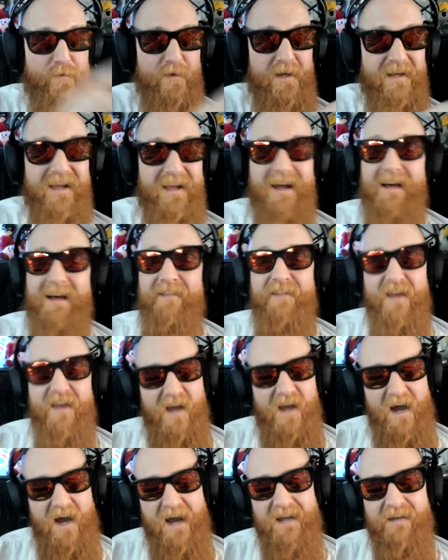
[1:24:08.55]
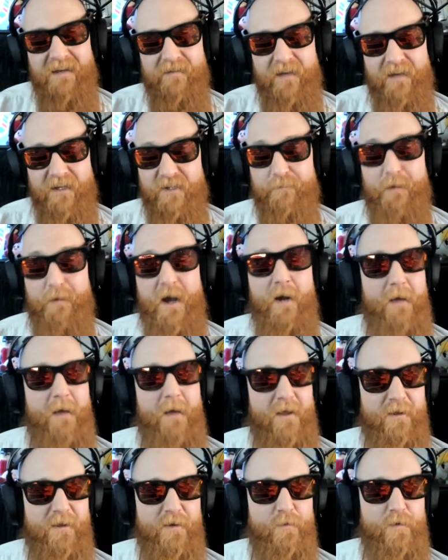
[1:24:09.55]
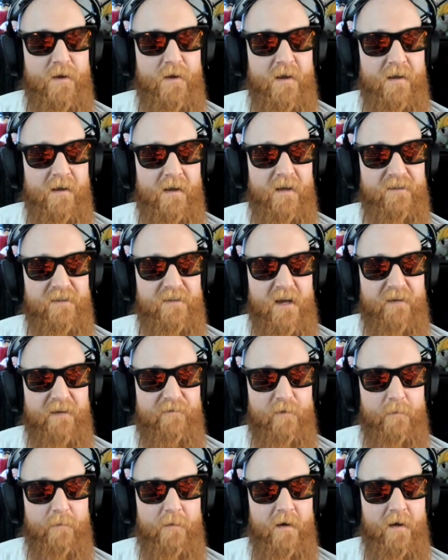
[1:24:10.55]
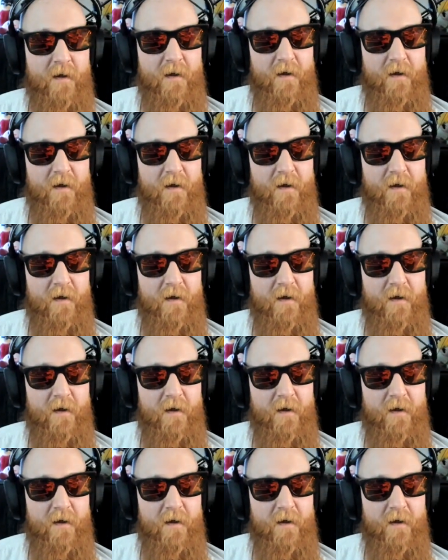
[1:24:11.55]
Like they kind of like Spider-Man 3 aside from